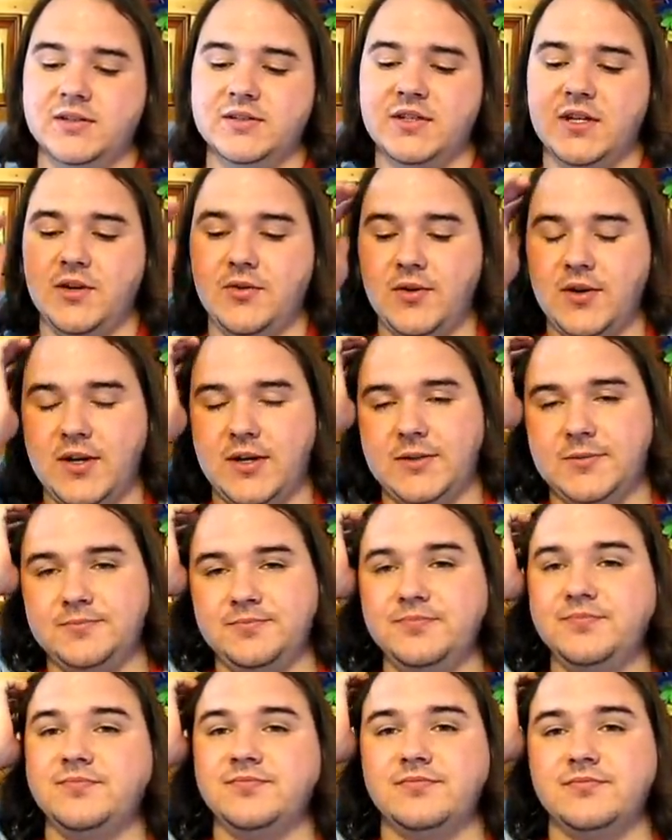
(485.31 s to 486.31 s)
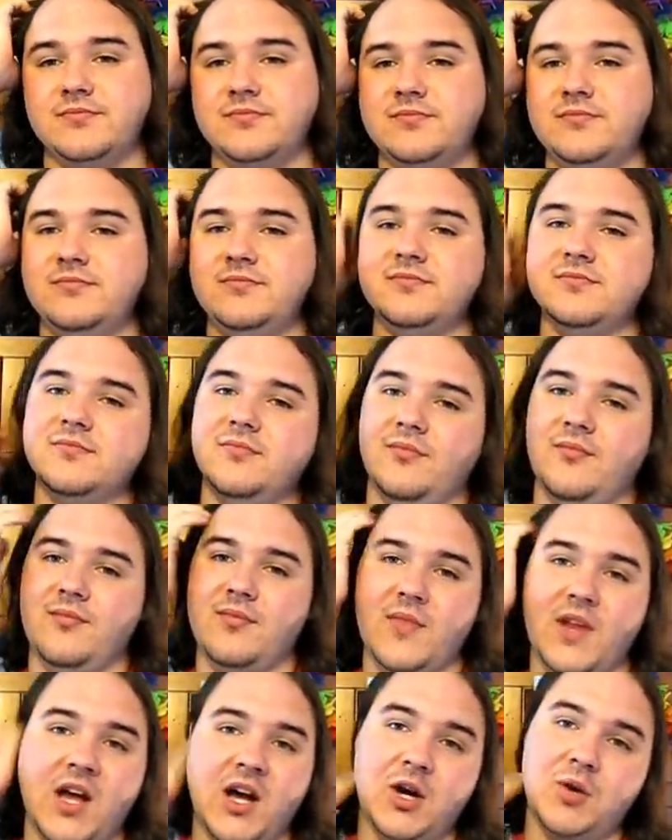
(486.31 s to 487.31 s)
So, um,
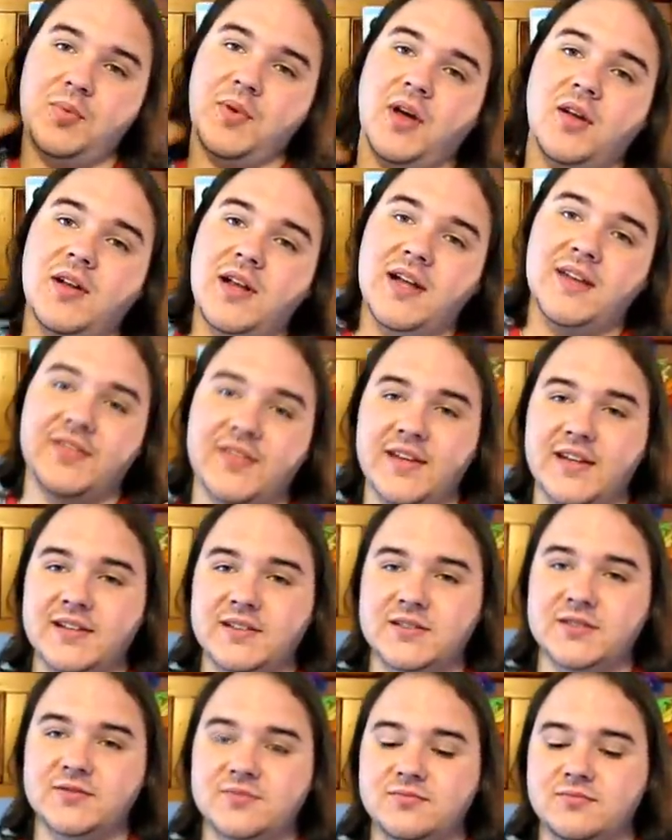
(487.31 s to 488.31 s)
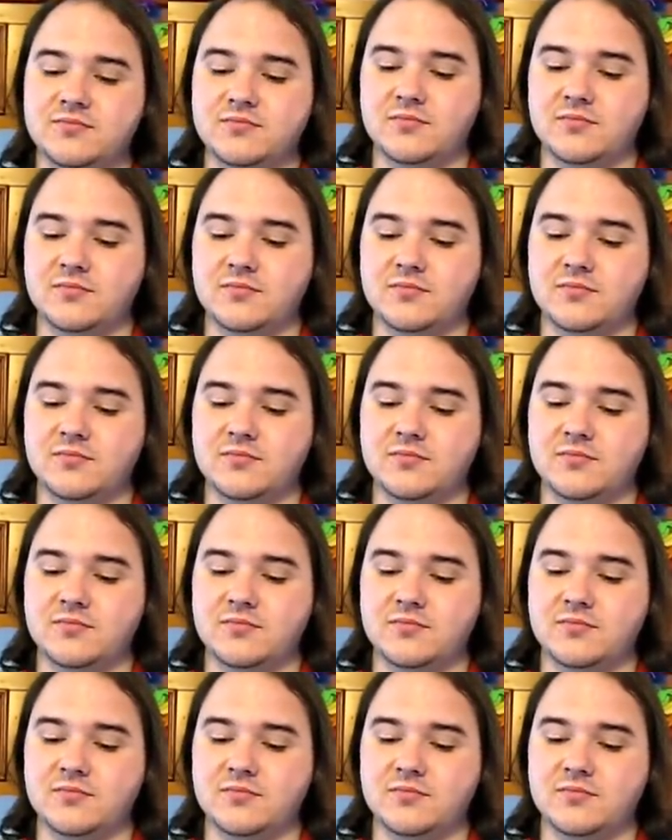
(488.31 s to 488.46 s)
I hope y'all like these.